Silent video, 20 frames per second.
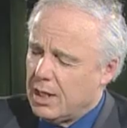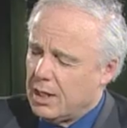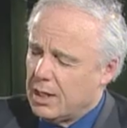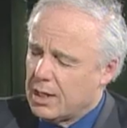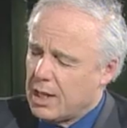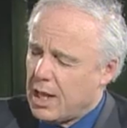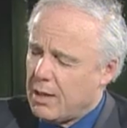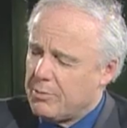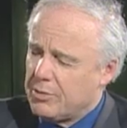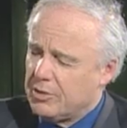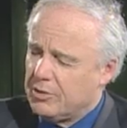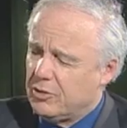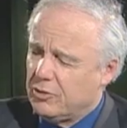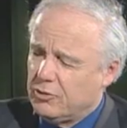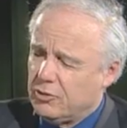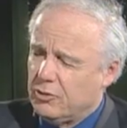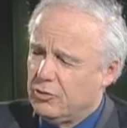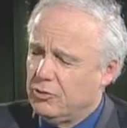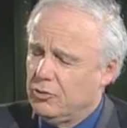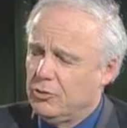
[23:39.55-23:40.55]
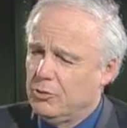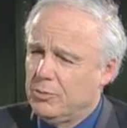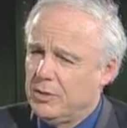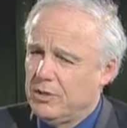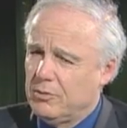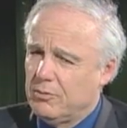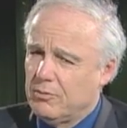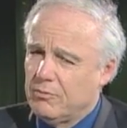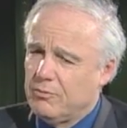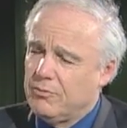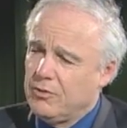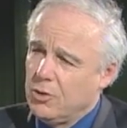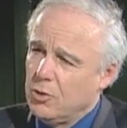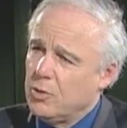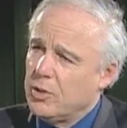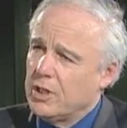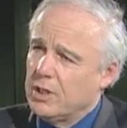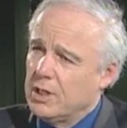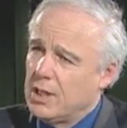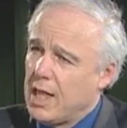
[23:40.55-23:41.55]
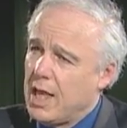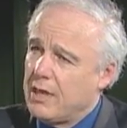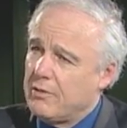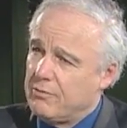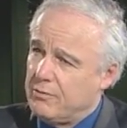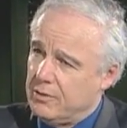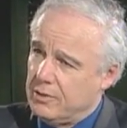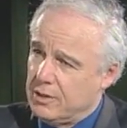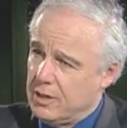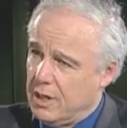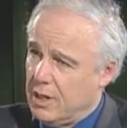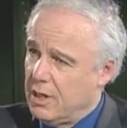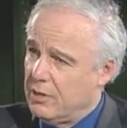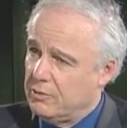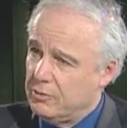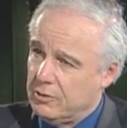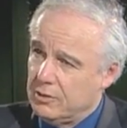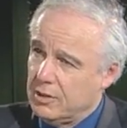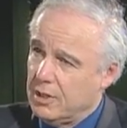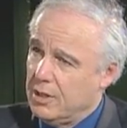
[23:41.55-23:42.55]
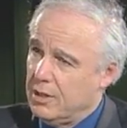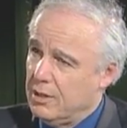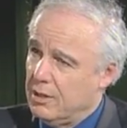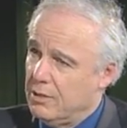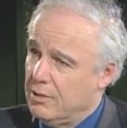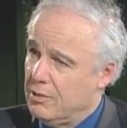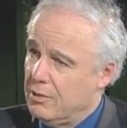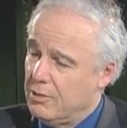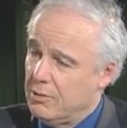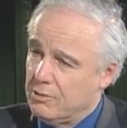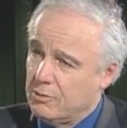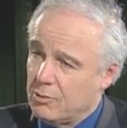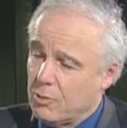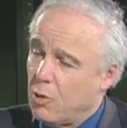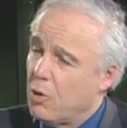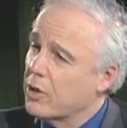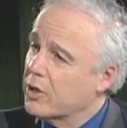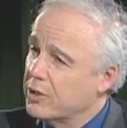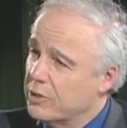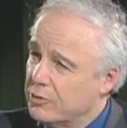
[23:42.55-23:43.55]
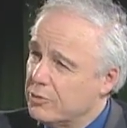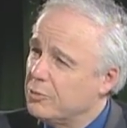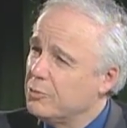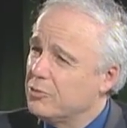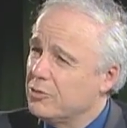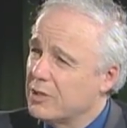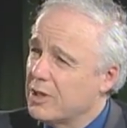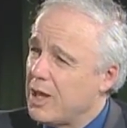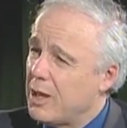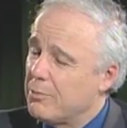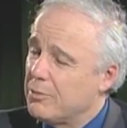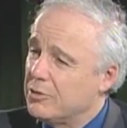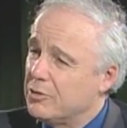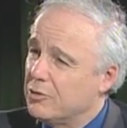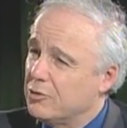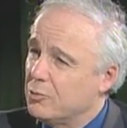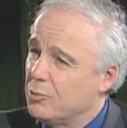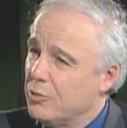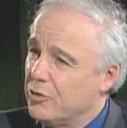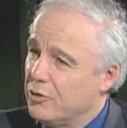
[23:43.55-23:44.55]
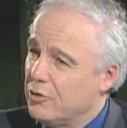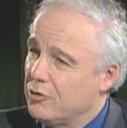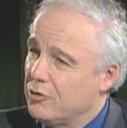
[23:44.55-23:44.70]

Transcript: Competition, you mean viewing life or organisms in competition with each other?